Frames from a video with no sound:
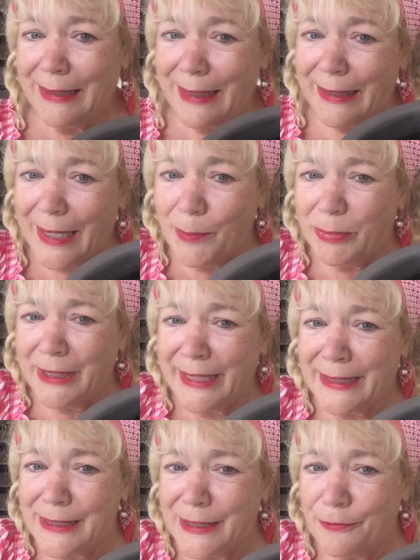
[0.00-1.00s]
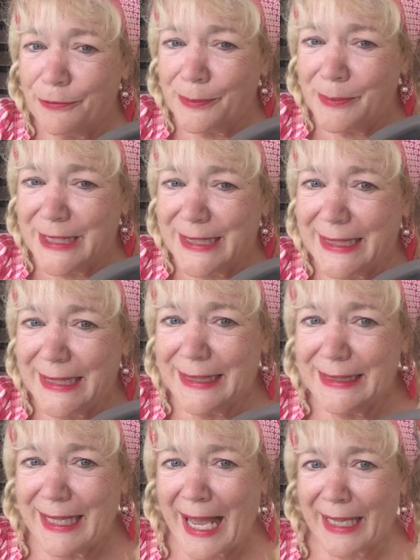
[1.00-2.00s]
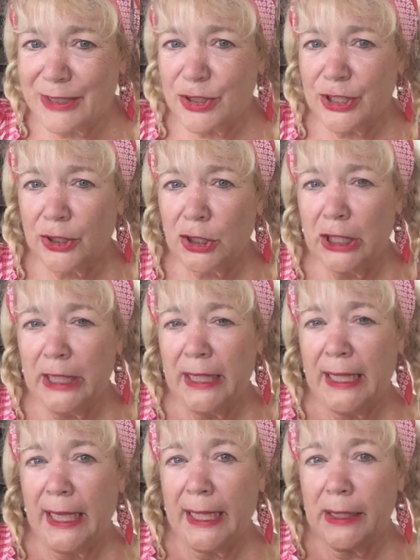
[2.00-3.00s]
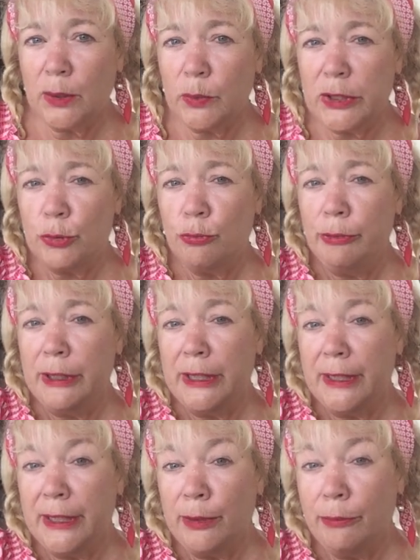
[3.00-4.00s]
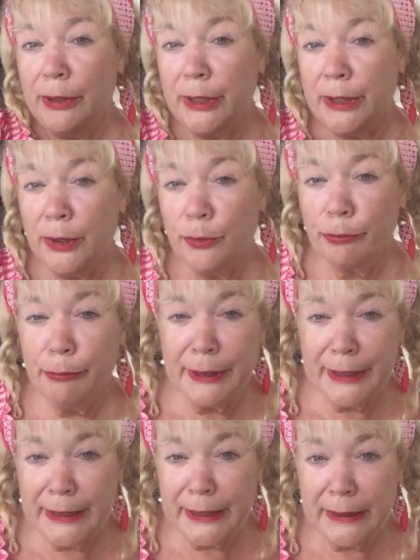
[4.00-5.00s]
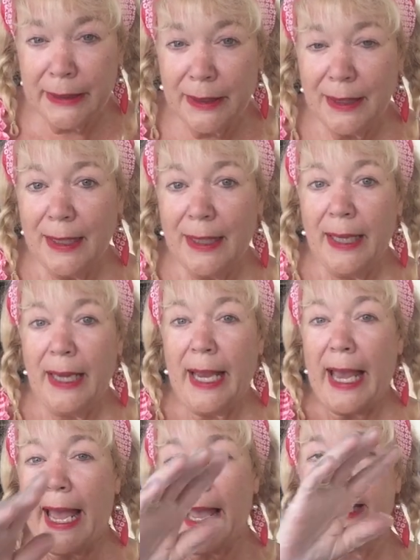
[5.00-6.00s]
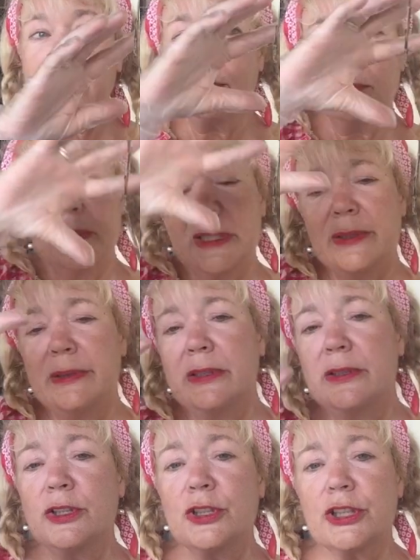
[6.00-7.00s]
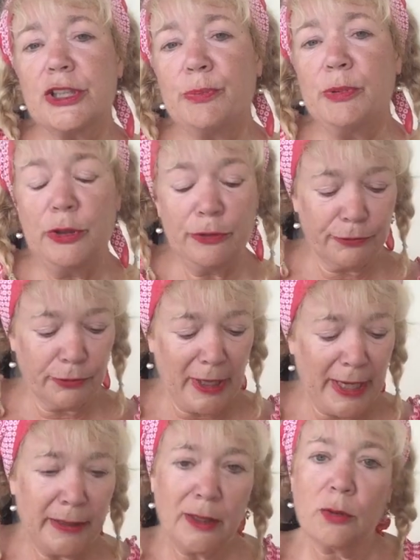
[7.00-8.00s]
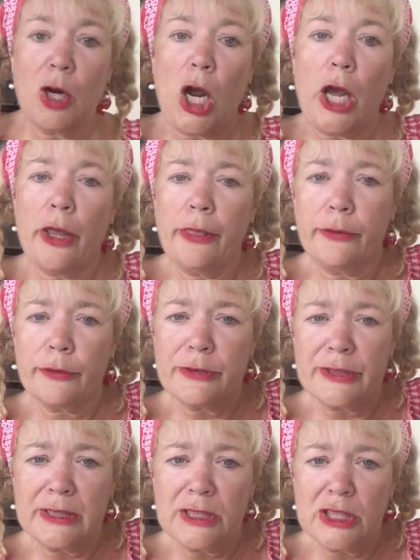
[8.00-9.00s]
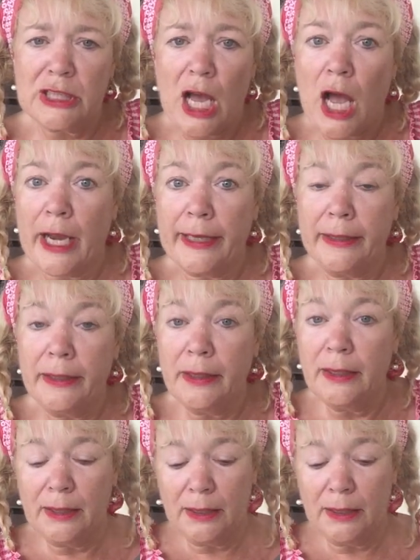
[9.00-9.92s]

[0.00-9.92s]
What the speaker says: that I planted from seed last year, and it was really, really green, and it was just beautiful, and there were others inside,